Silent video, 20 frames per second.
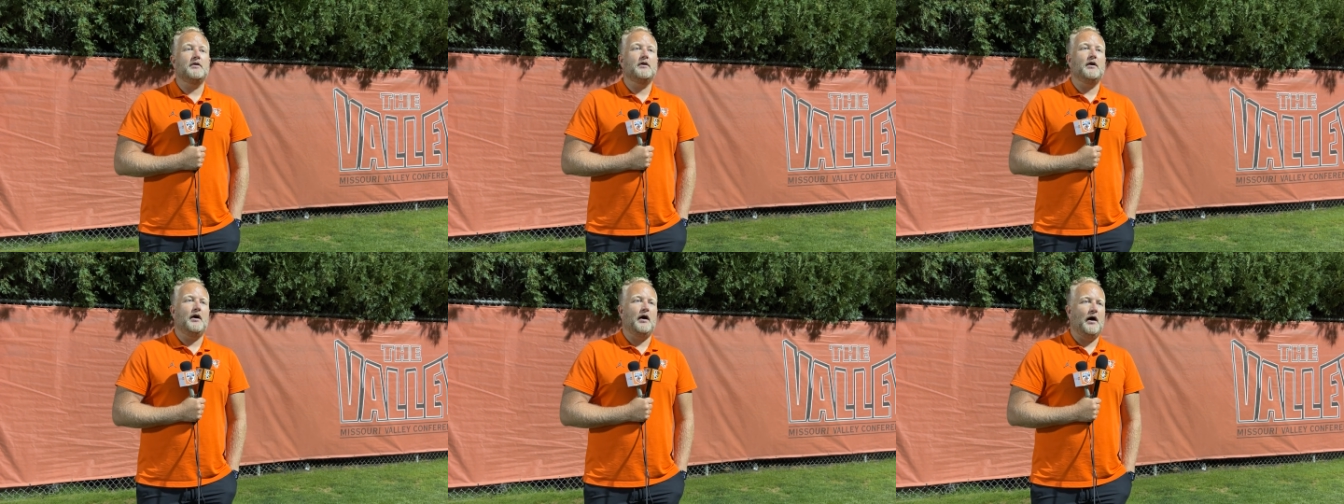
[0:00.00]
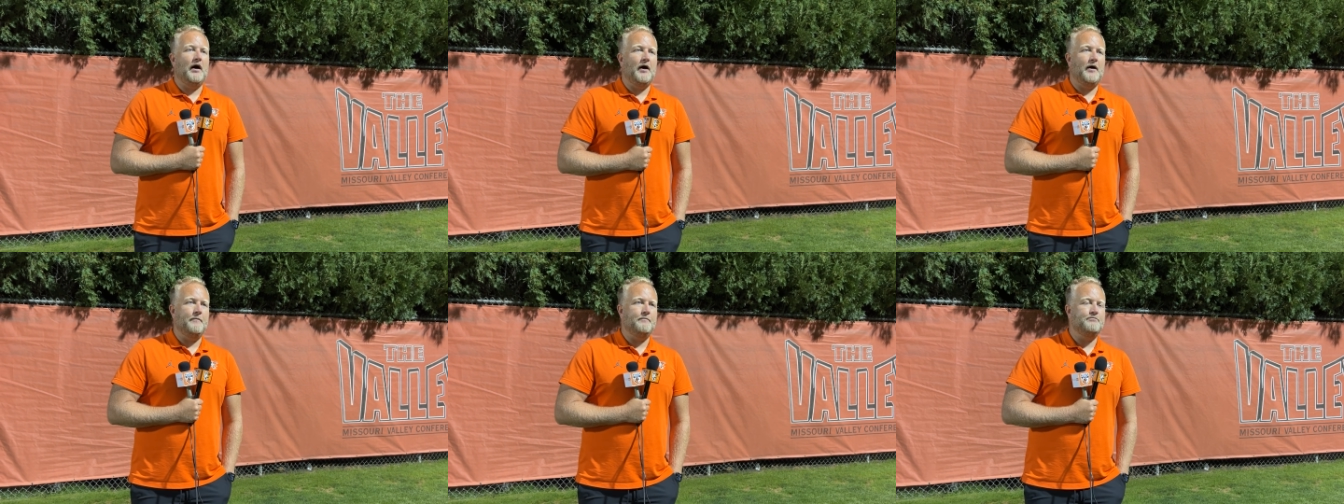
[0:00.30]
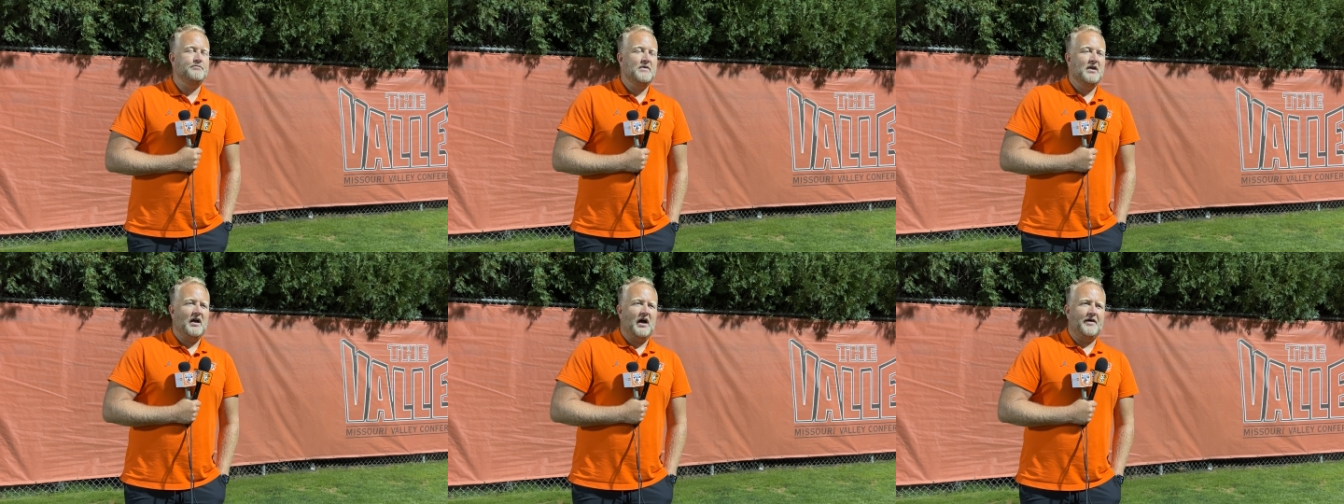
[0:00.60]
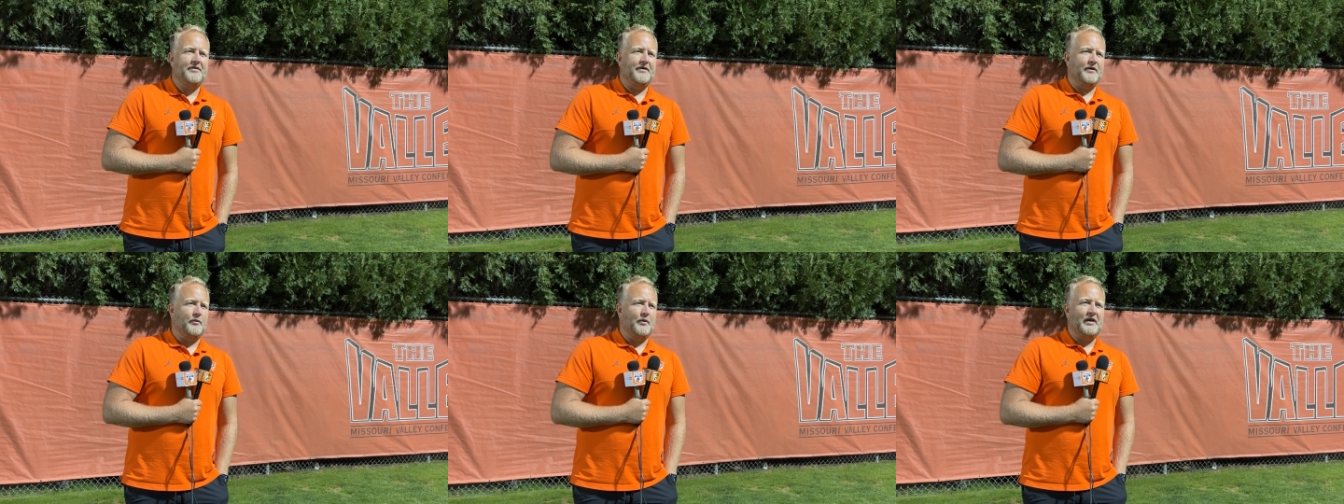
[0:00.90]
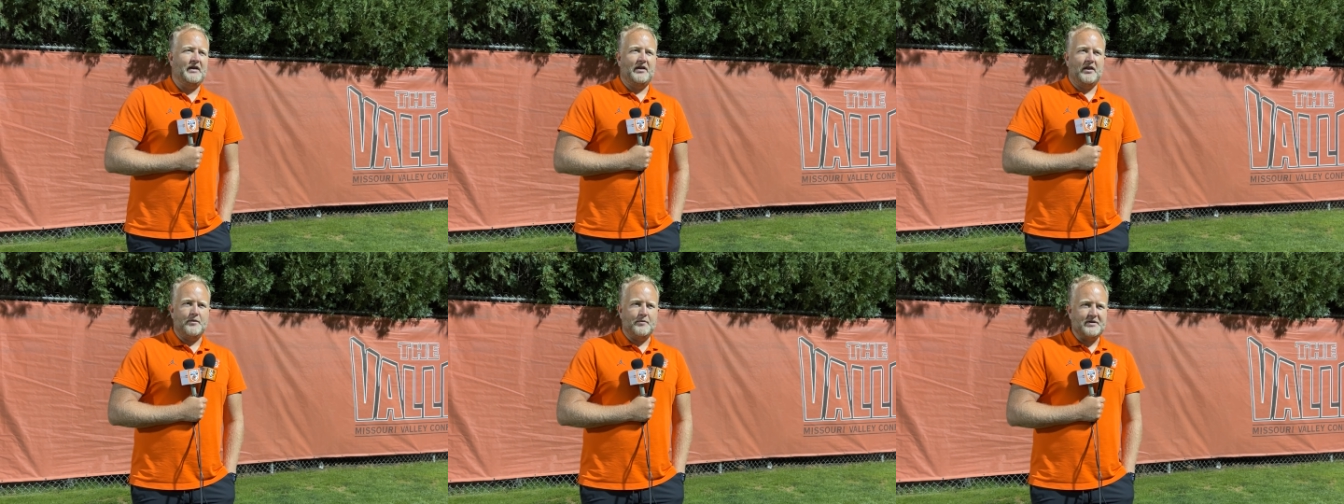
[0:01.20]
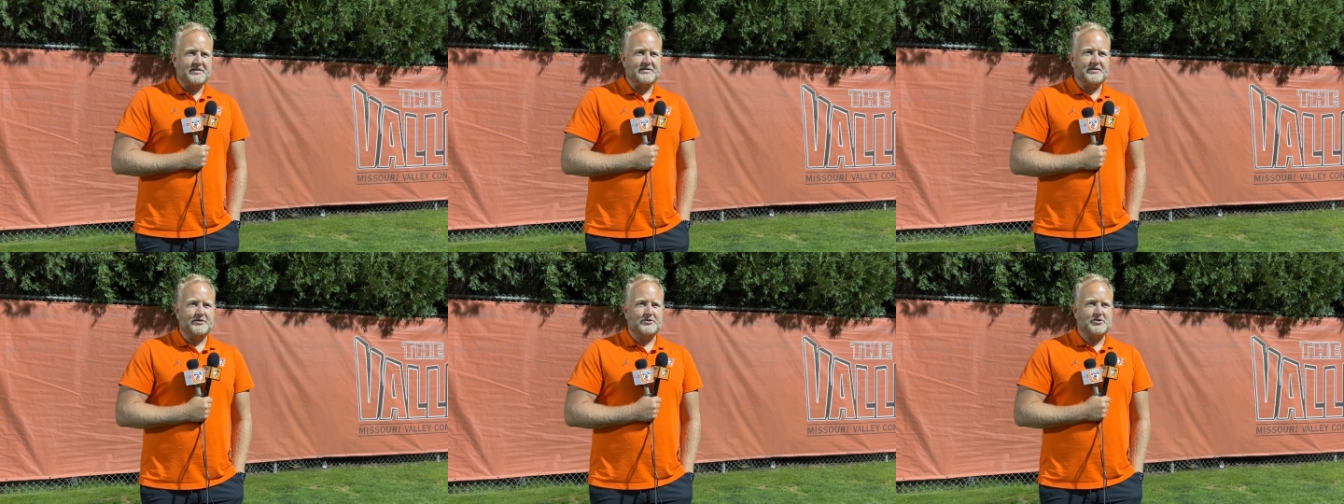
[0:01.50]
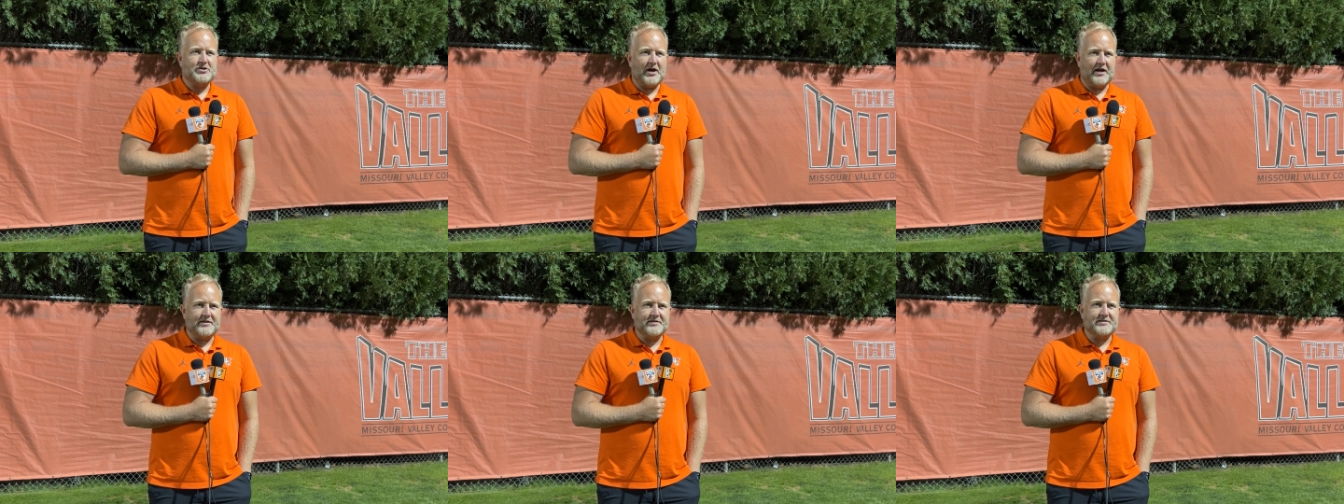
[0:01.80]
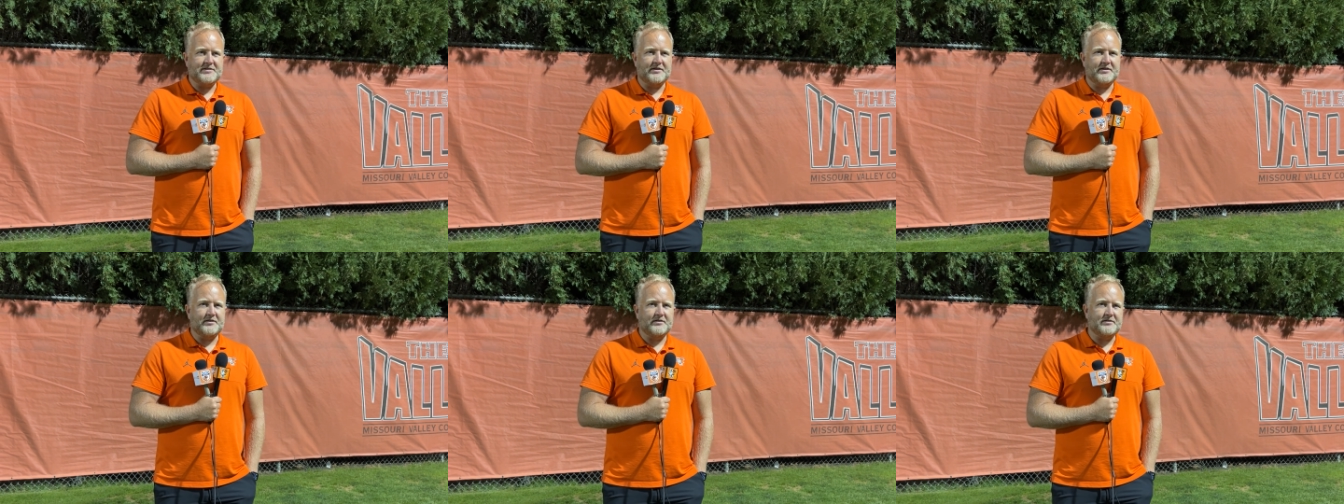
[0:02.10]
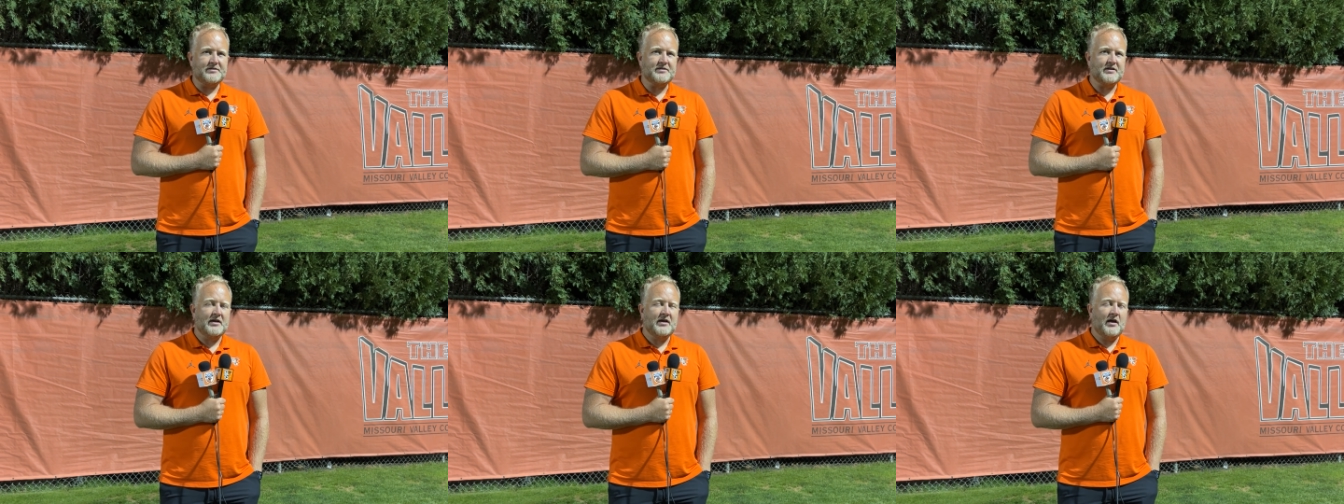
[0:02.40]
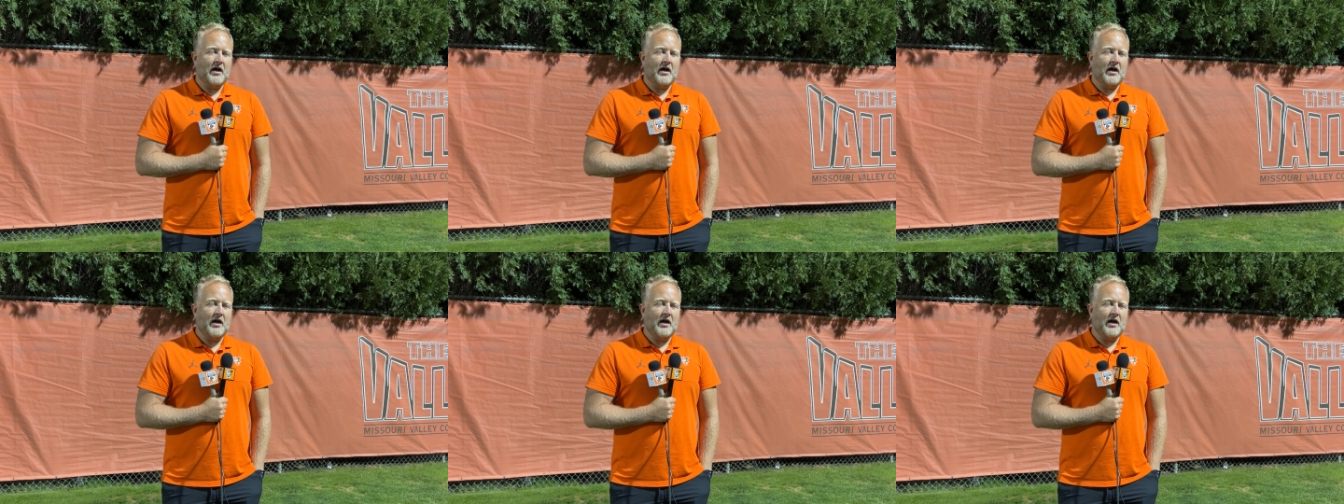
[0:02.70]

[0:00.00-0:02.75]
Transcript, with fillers: Um, I think we limited chances.